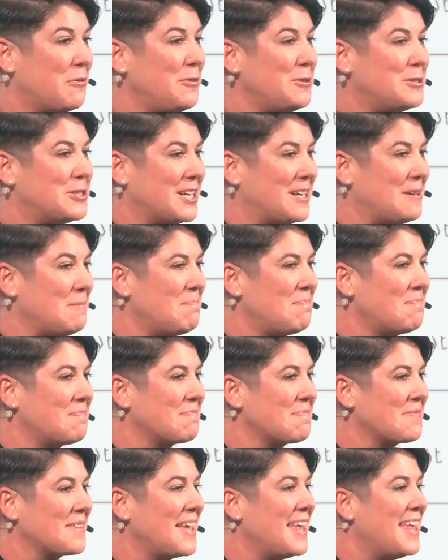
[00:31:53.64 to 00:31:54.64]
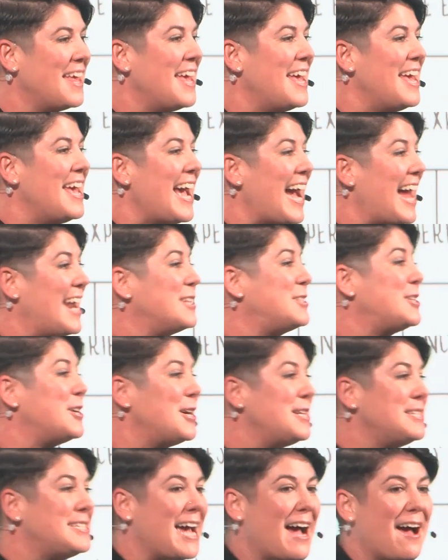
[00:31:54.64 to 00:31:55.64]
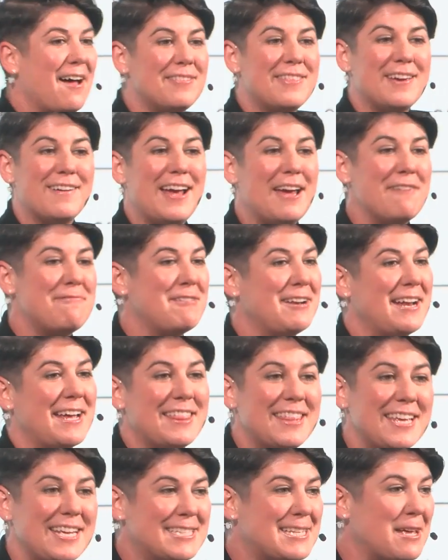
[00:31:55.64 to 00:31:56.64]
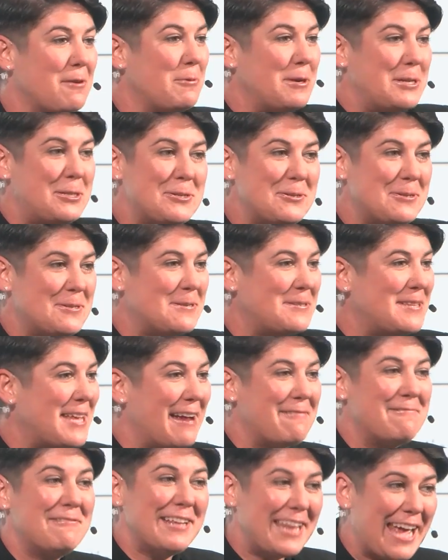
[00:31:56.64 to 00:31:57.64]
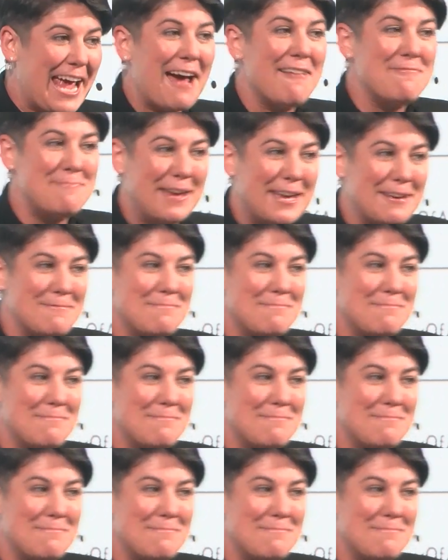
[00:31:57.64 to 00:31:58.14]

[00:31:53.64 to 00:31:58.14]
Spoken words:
future? And it turns out there are everyday things that we do that really have big